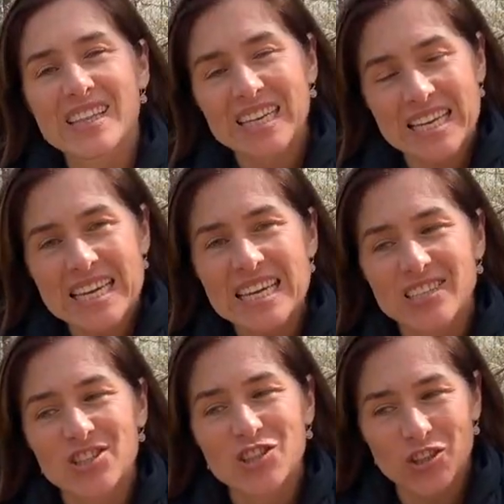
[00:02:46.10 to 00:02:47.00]
The
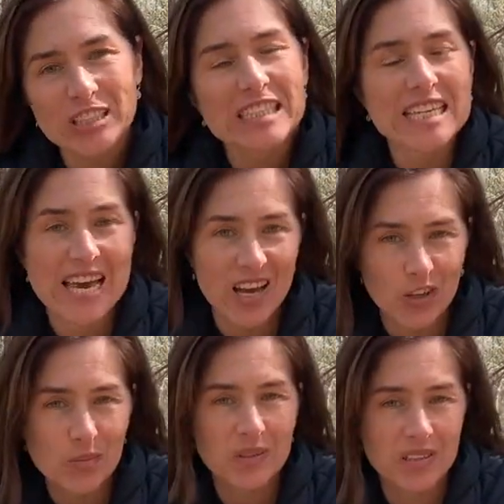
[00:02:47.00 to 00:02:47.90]
heat certainly
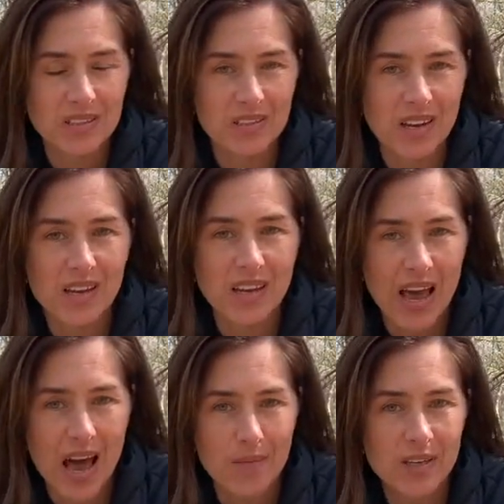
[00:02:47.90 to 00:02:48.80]
helps the skunk
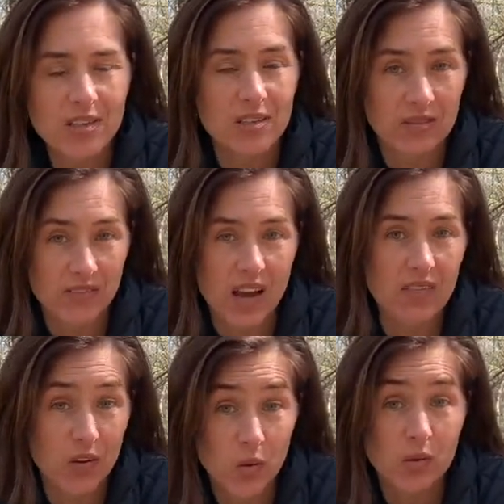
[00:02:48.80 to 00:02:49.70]
cabbage
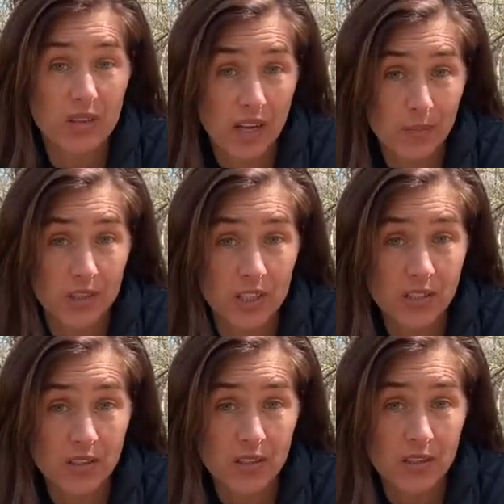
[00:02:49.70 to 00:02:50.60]
survive cold
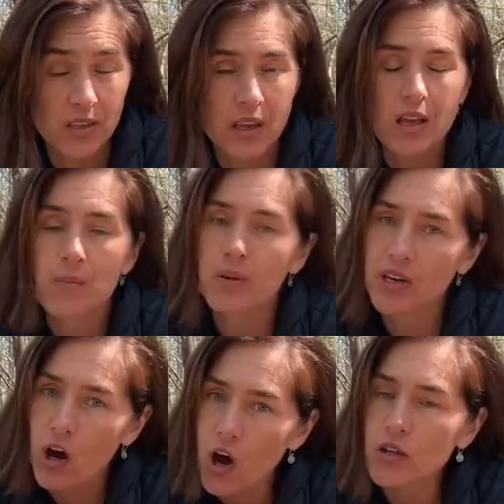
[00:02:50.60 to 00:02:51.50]
temperatures, but
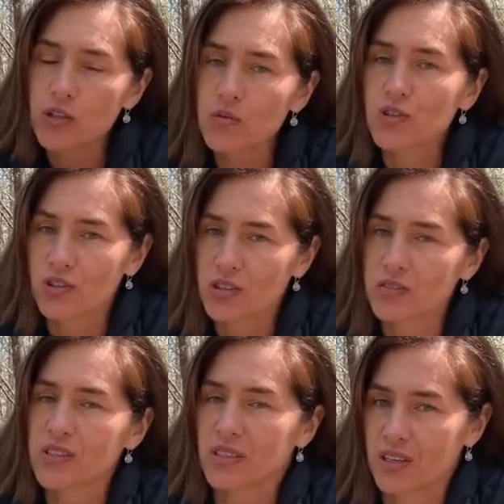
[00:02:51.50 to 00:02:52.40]
it also
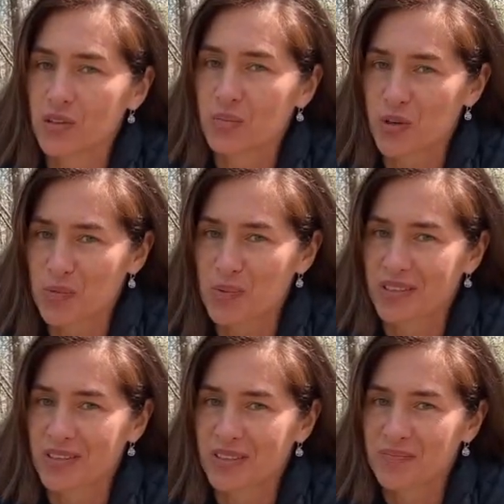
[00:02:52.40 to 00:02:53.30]
serves another
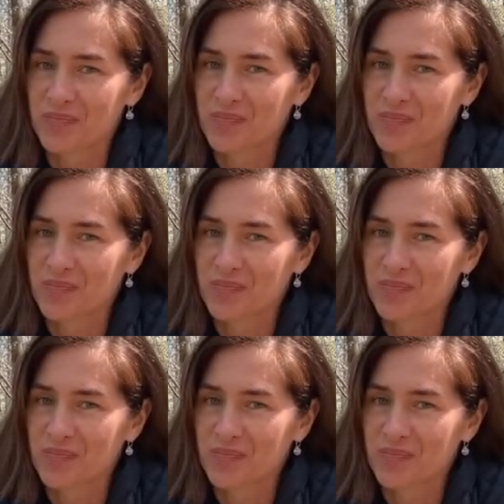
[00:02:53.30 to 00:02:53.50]
purpose.